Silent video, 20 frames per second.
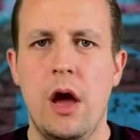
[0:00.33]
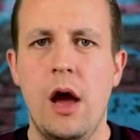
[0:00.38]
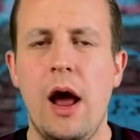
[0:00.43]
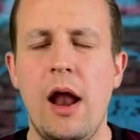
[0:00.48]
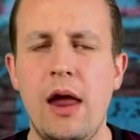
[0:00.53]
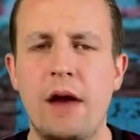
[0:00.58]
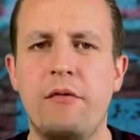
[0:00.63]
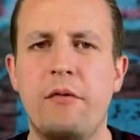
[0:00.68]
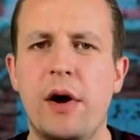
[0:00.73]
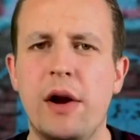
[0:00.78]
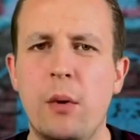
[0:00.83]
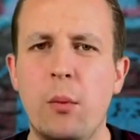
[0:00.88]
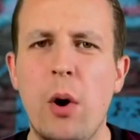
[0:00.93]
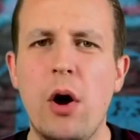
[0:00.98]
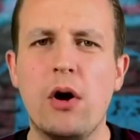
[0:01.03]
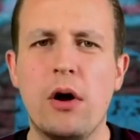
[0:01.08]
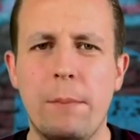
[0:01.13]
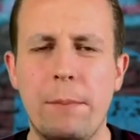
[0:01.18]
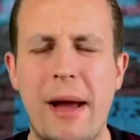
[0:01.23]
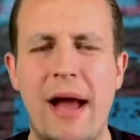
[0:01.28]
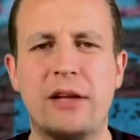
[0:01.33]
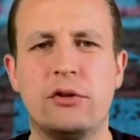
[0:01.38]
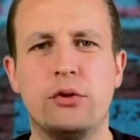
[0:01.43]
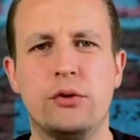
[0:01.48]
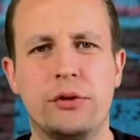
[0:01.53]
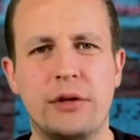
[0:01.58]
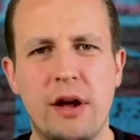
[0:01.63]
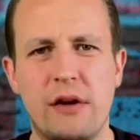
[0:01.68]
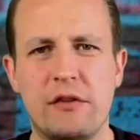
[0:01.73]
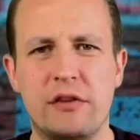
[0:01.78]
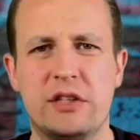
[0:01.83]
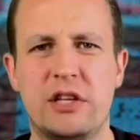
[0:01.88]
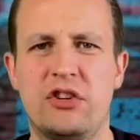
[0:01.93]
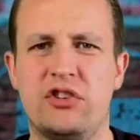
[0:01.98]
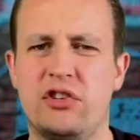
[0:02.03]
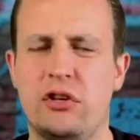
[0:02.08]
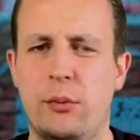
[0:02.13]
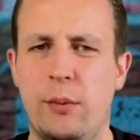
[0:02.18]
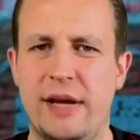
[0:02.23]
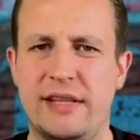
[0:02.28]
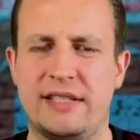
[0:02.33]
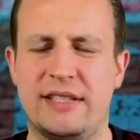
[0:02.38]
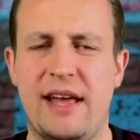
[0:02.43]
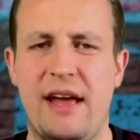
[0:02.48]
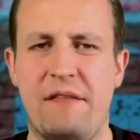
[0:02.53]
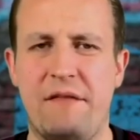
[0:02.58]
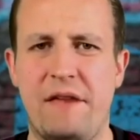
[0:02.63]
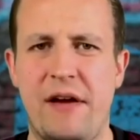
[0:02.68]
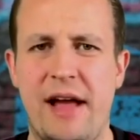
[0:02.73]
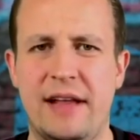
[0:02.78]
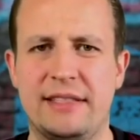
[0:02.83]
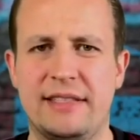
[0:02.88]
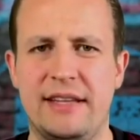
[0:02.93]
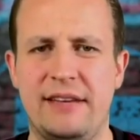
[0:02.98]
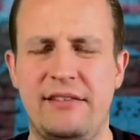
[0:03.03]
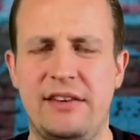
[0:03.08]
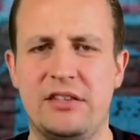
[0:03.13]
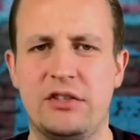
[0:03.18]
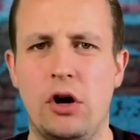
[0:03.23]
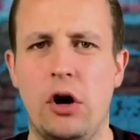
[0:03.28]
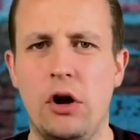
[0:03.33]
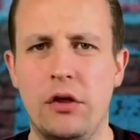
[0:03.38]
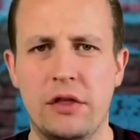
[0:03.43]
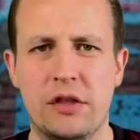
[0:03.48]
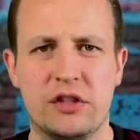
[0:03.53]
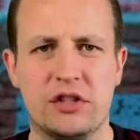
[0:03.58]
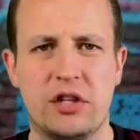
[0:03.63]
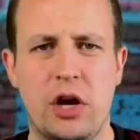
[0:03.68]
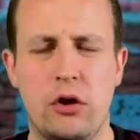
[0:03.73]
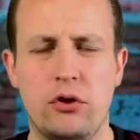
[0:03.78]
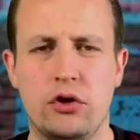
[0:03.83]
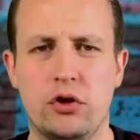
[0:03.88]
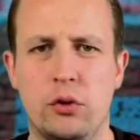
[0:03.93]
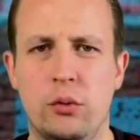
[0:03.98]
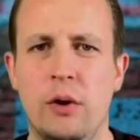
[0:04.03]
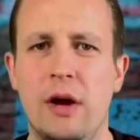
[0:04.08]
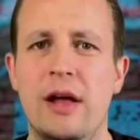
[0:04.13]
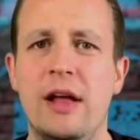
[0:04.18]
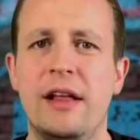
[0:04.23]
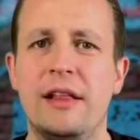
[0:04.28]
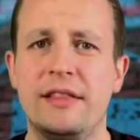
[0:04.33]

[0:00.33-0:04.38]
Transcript: Hello everyone and welcome back to another edition of West Ham Fan TV's On The Social.